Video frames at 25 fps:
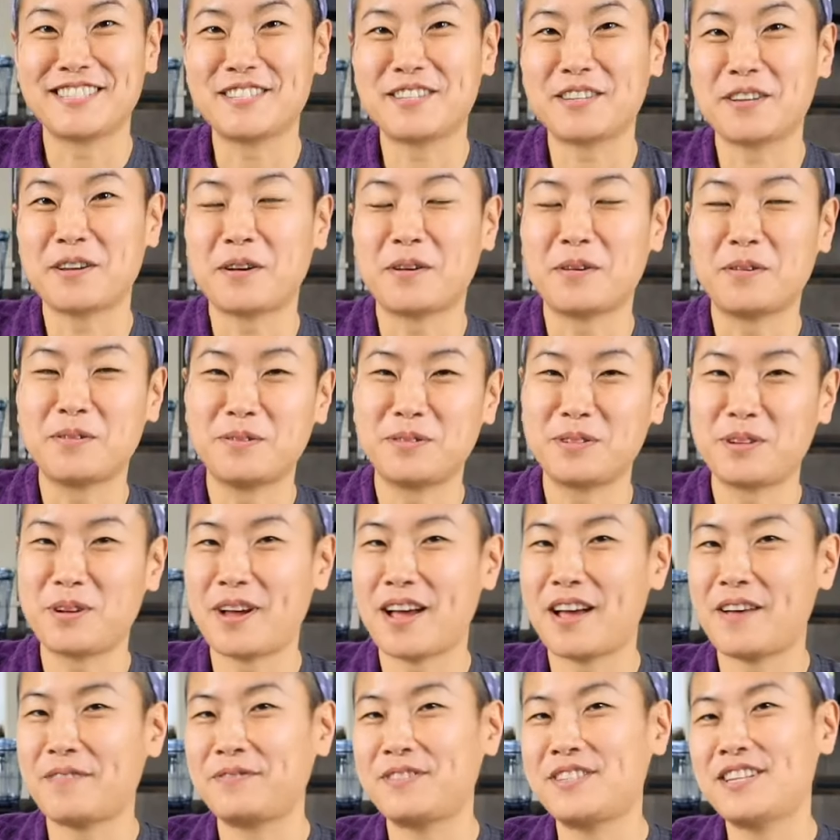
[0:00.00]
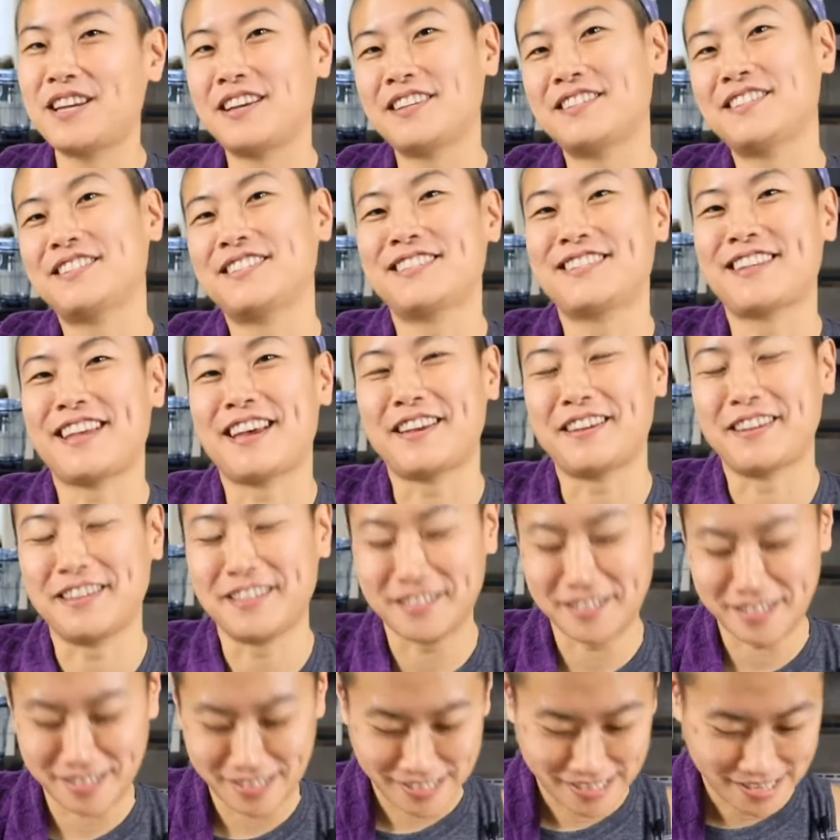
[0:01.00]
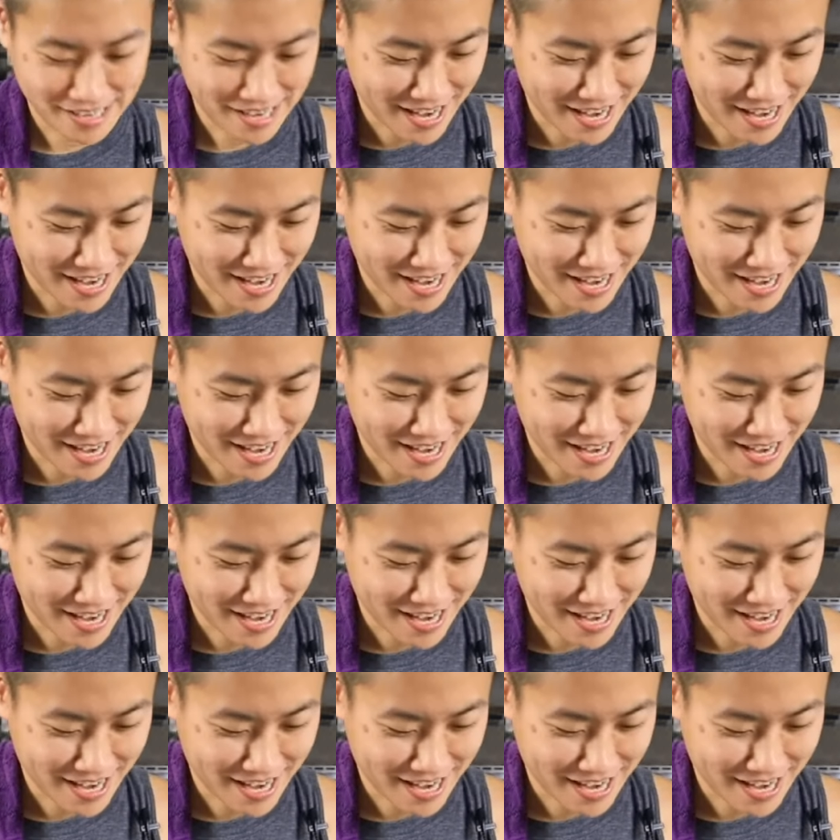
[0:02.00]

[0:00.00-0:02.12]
So you have tons of scallions.